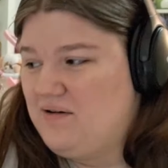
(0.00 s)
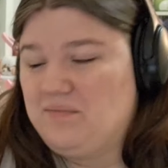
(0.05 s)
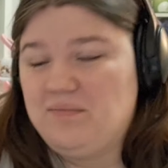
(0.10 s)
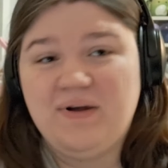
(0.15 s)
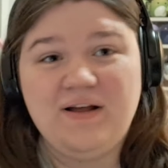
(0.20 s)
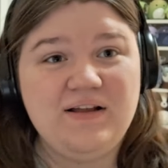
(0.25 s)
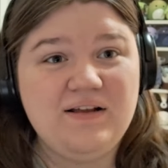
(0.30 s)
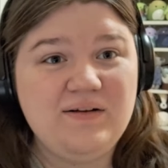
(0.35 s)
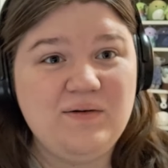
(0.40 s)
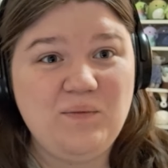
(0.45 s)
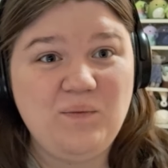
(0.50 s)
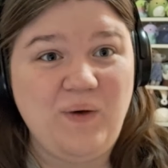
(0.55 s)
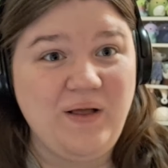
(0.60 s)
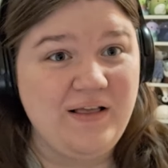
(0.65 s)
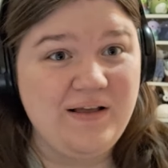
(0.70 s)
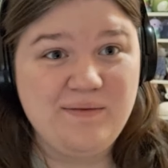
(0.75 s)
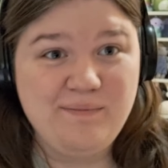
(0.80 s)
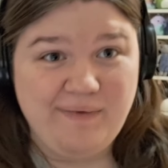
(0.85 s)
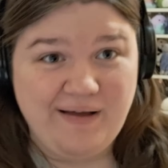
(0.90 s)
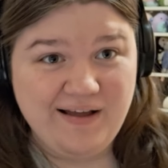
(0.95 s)
but
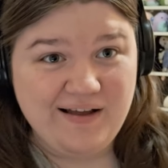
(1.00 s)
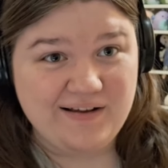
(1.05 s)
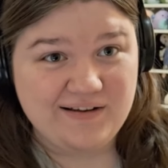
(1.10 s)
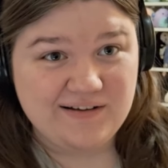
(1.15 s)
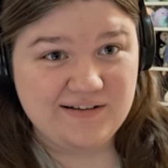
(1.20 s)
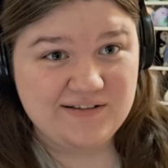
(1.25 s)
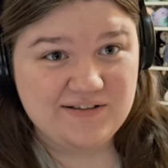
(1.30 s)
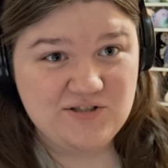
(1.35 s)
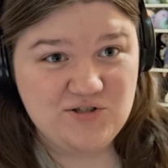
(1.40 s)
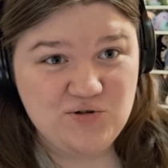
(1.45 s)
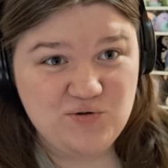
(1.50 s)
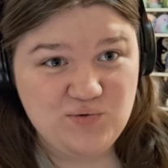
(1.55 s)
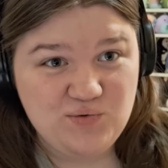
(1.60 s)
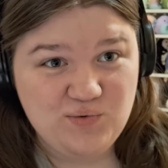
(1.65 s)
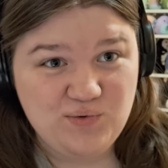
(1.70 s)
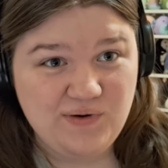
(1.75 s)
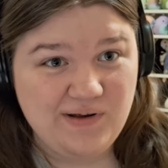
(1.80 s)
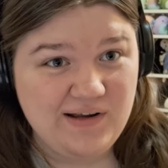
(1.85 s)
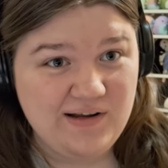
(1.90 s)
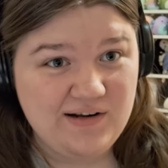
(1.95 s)
welcome back
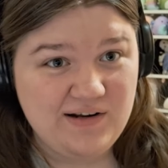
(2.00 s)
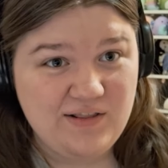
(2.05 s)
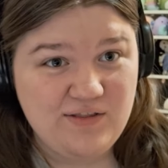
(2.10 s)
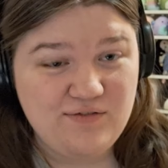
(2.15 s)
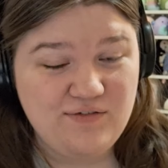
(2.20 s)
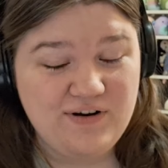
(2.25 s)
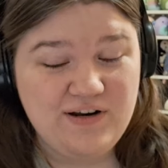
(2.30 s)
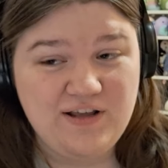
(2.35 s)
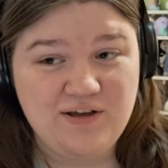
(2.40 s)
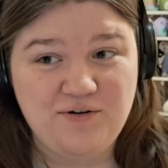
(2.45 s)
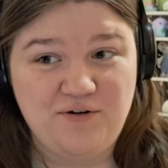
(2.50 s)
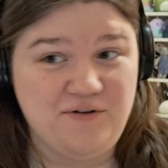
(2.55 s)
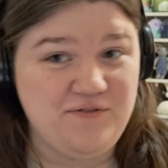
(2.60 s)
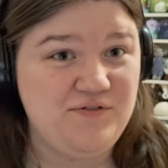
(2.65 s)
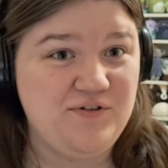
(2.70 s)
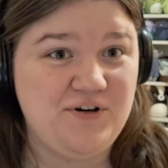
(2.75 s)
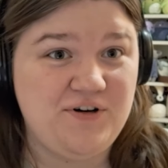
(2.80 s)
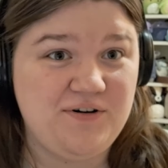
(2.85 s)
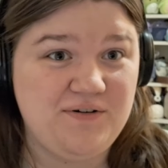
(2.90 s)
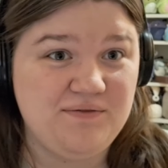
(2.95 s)
to another video
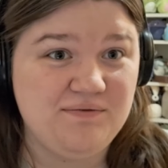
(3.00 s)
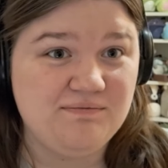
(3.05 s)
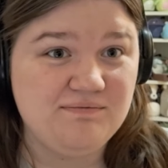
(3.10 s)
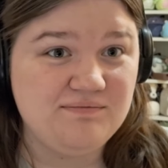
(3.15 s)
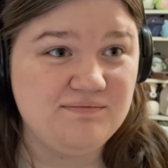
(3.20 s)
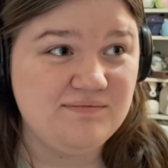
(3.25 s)
if you're